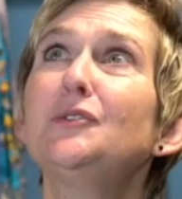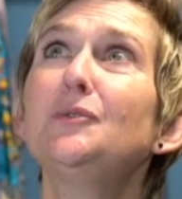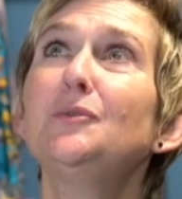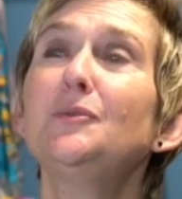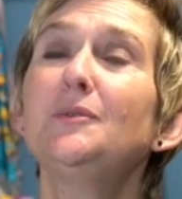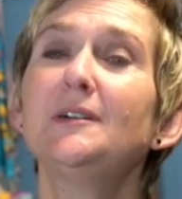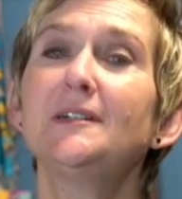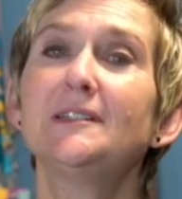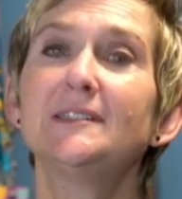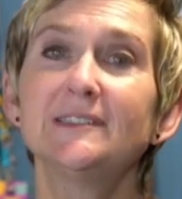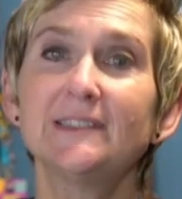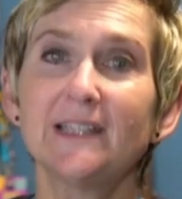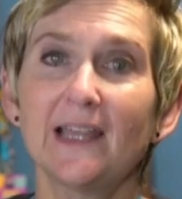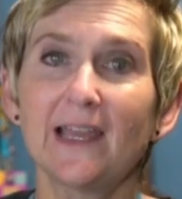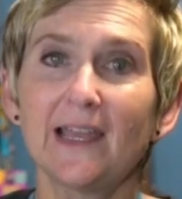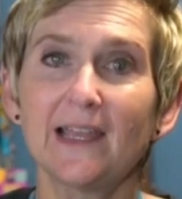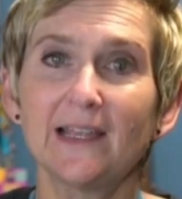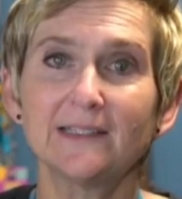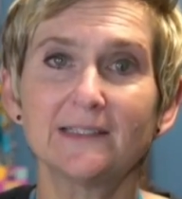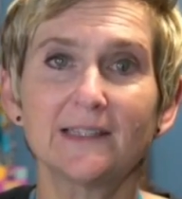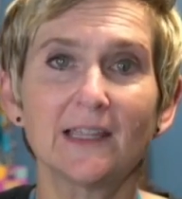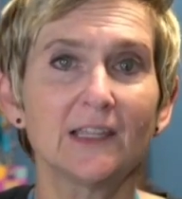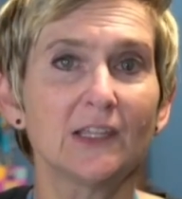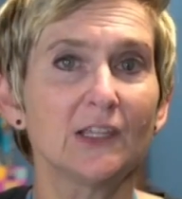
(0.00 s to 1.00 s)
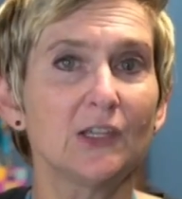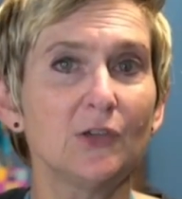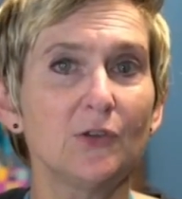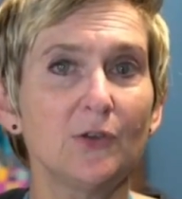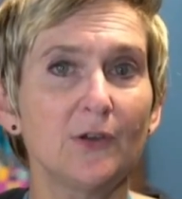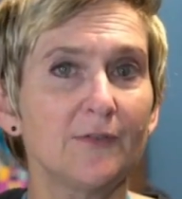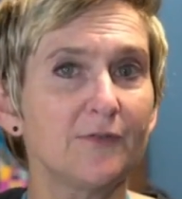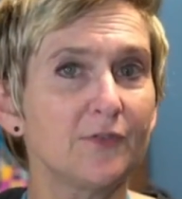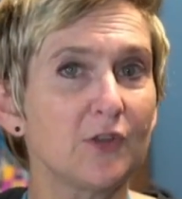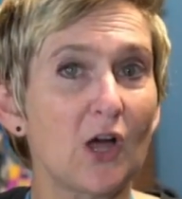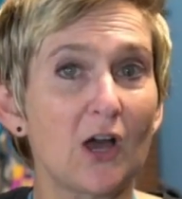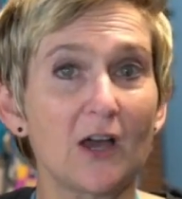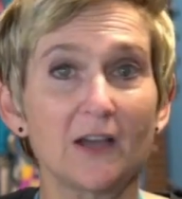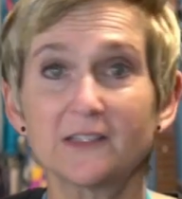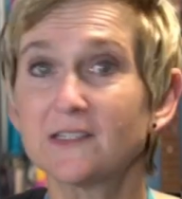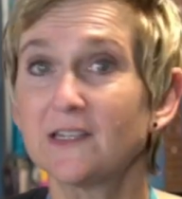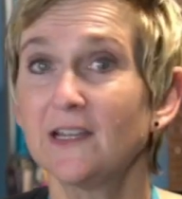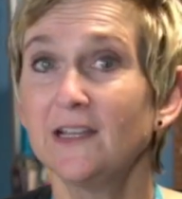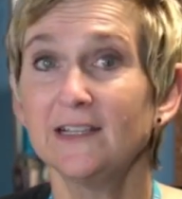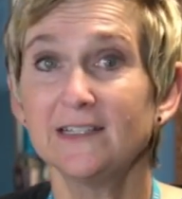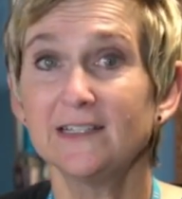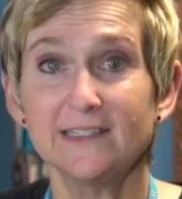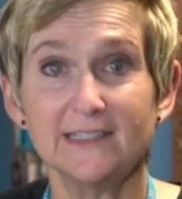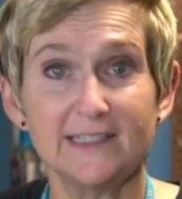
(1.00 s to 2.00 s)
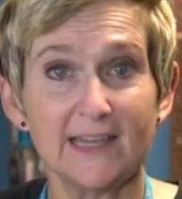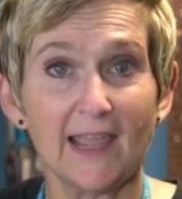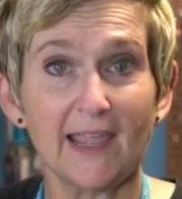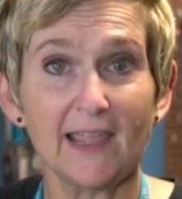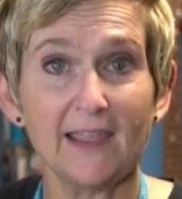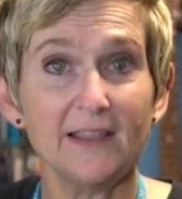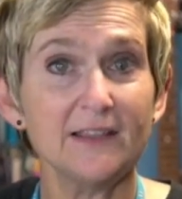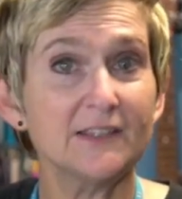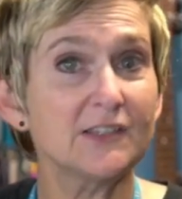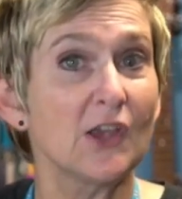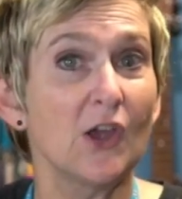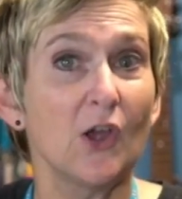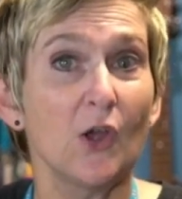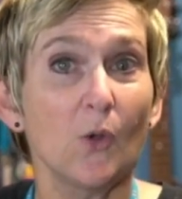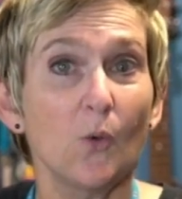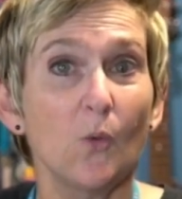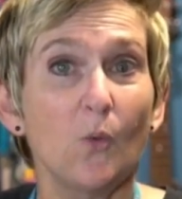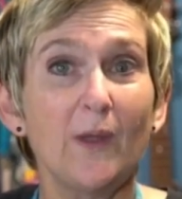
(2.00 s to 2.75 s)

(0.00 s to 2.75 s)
too late that you have lost days,